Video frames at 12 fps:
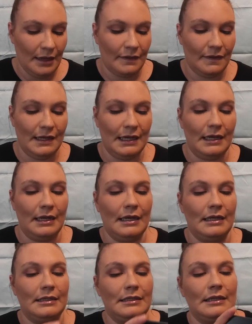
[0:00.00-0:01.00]

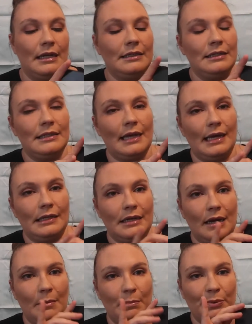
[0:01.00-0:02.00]
the Sunset
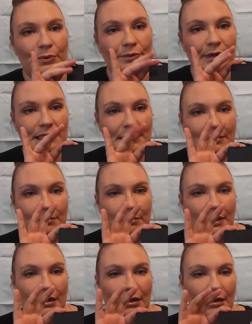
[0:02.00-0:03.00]
Prism